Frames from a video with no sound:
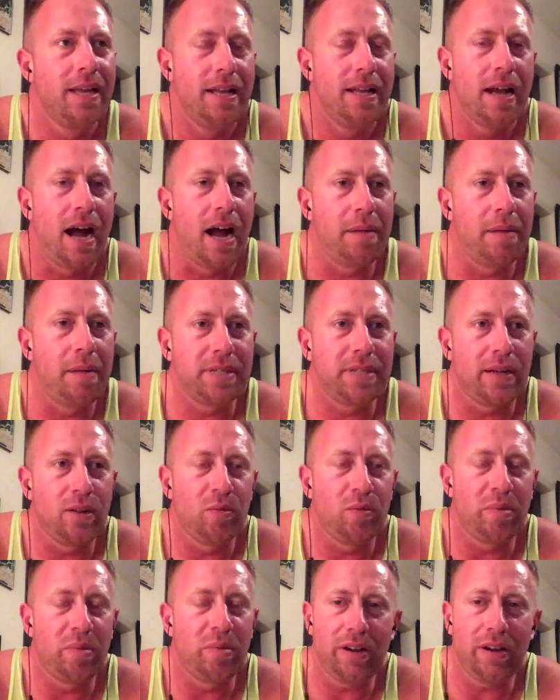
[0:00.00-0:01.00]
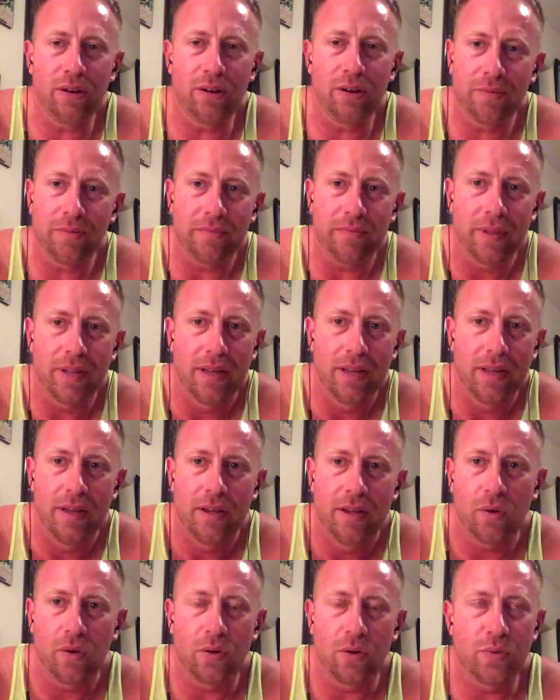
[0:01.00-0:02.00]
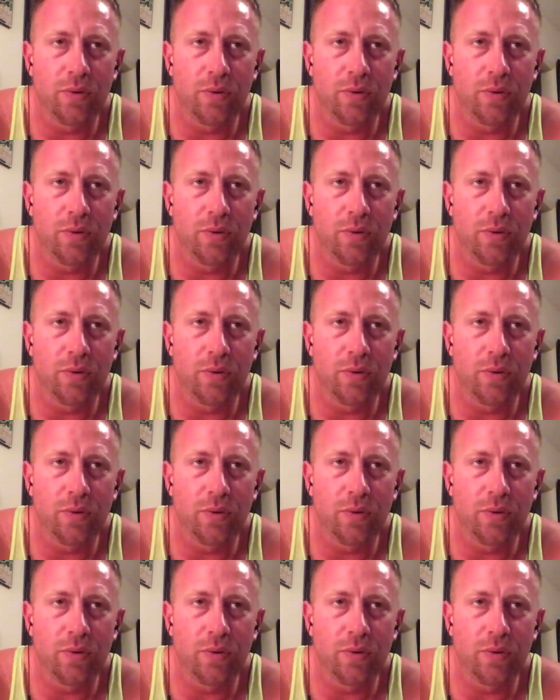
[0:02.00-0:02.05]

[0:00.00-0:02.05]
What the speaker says: I'm Tyler Baker. Of course,